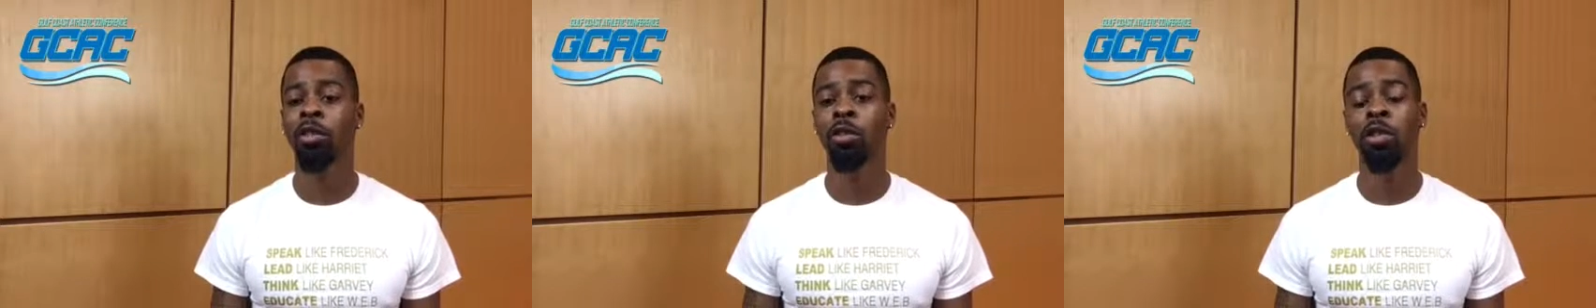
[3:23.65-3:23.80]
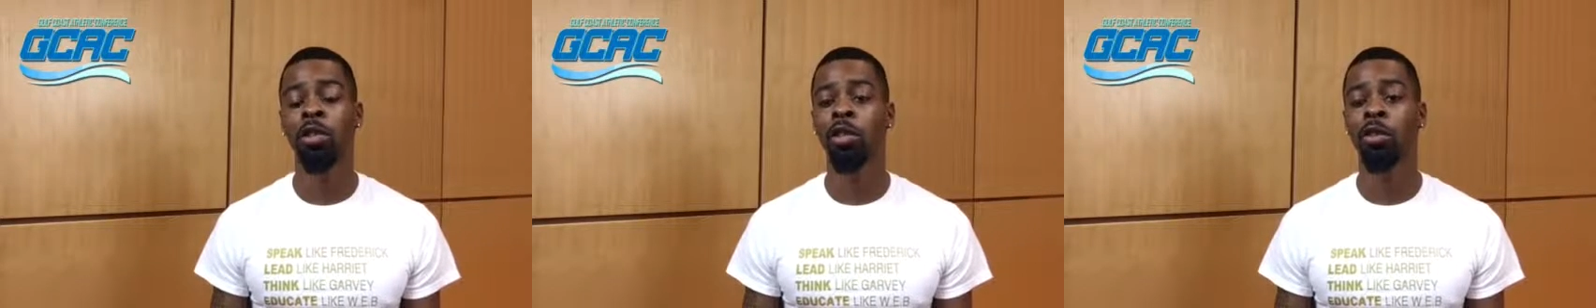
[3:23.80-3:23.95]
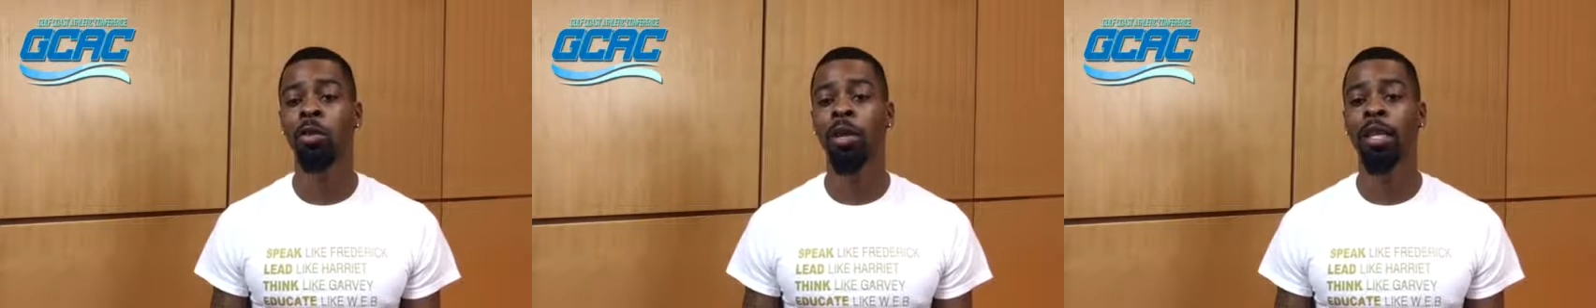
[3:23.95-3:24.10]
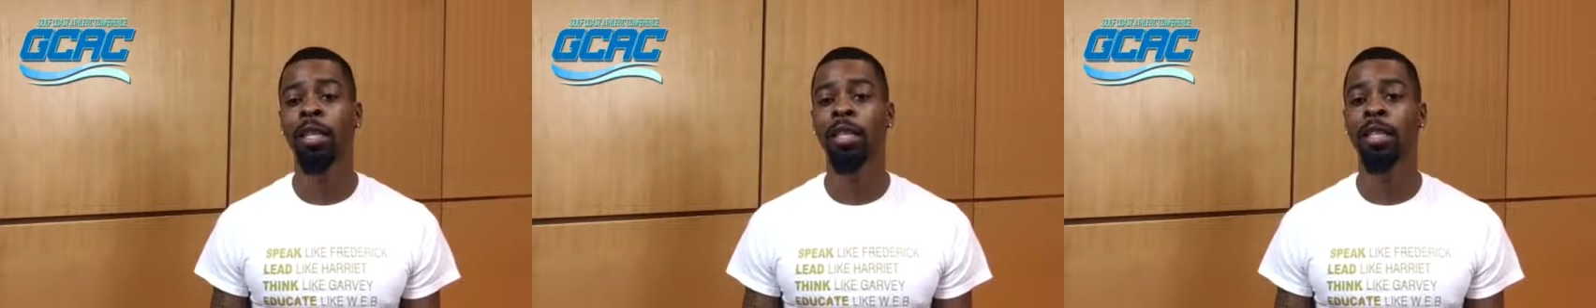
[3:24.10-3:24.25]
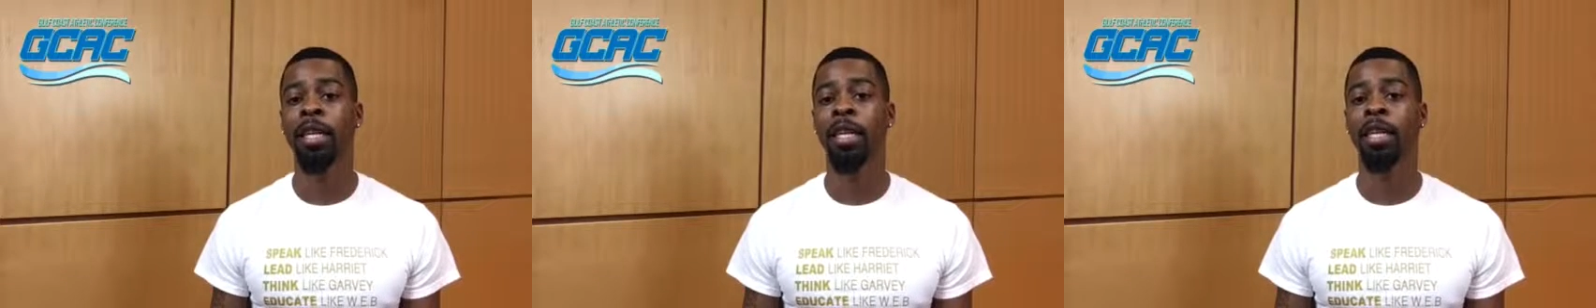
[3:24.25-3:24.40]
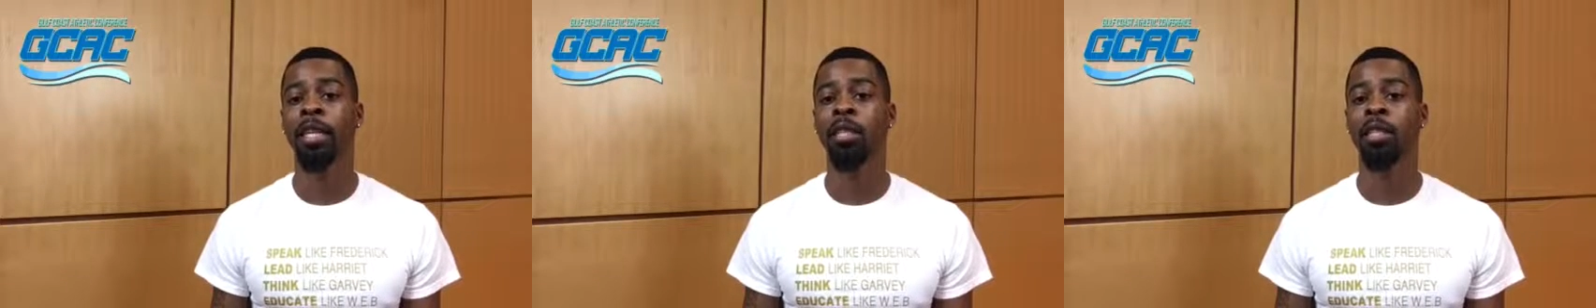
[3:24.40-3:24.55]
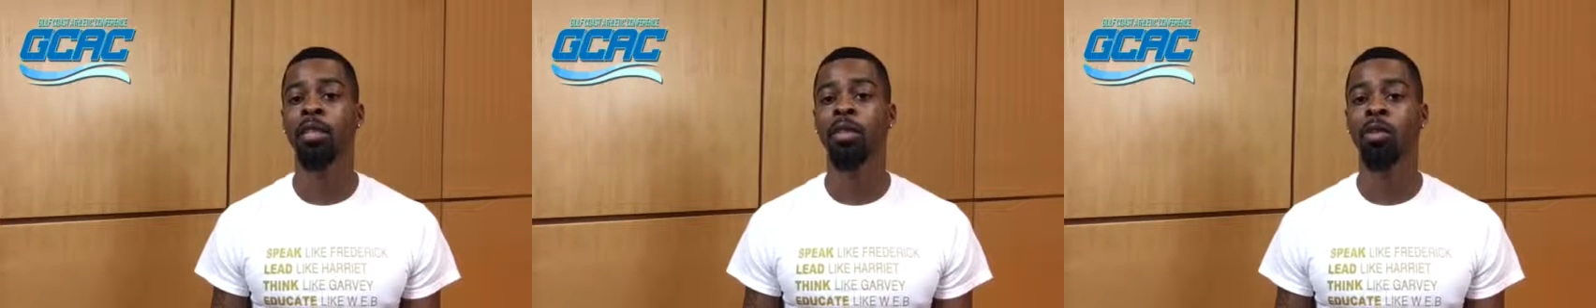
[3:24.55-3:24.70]
you can do
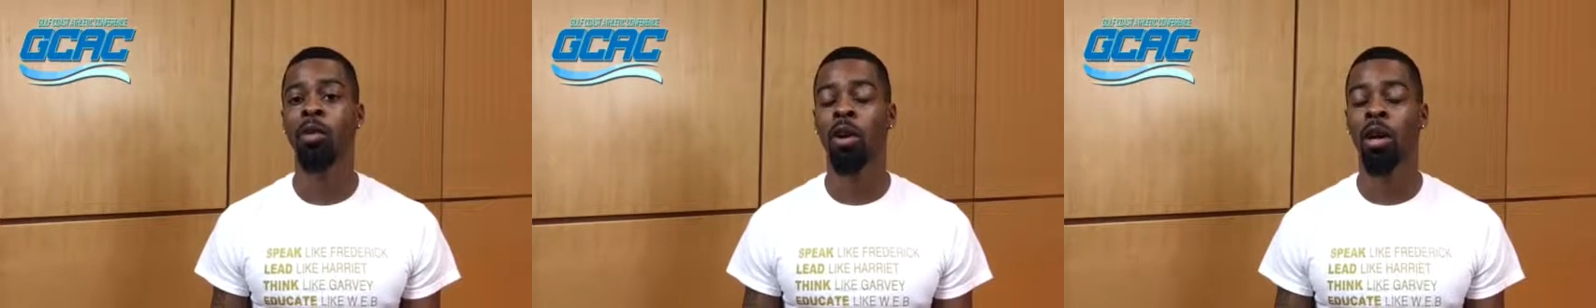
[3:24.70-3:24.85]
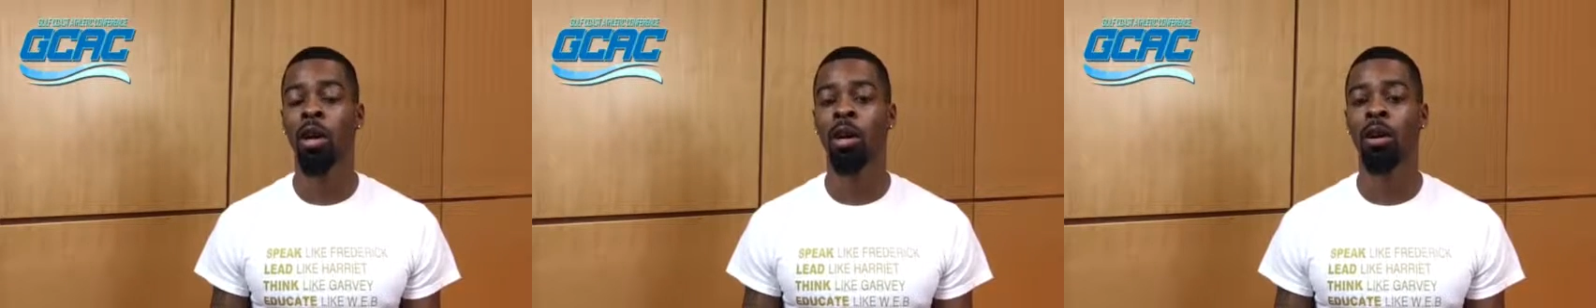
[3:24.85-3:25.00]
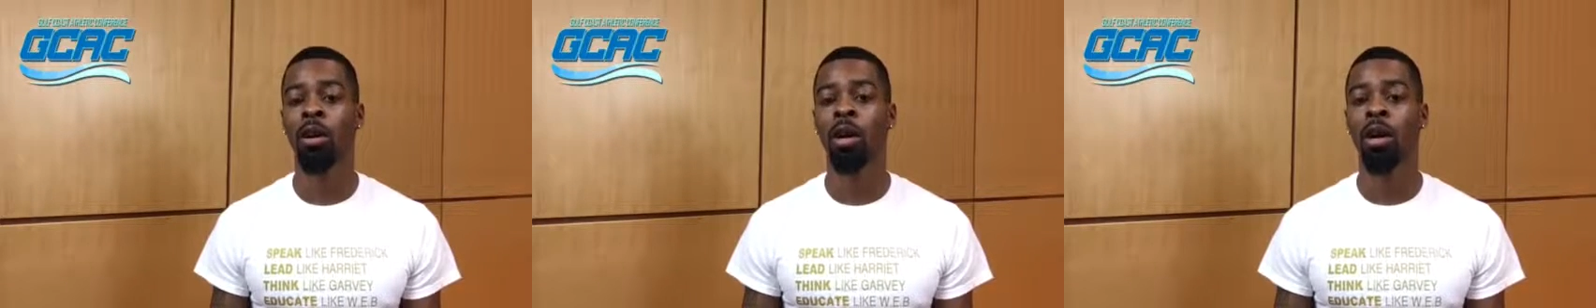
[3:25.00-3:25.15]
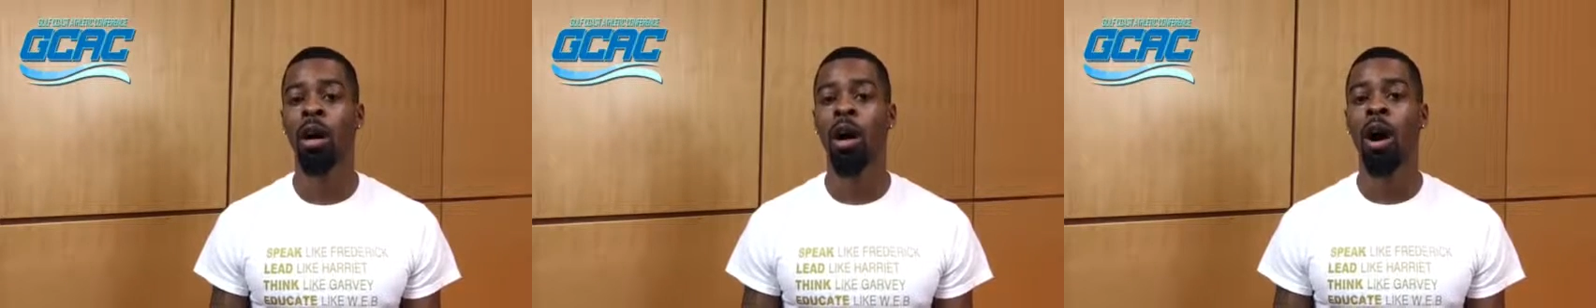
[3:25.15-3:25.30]
anything in this world.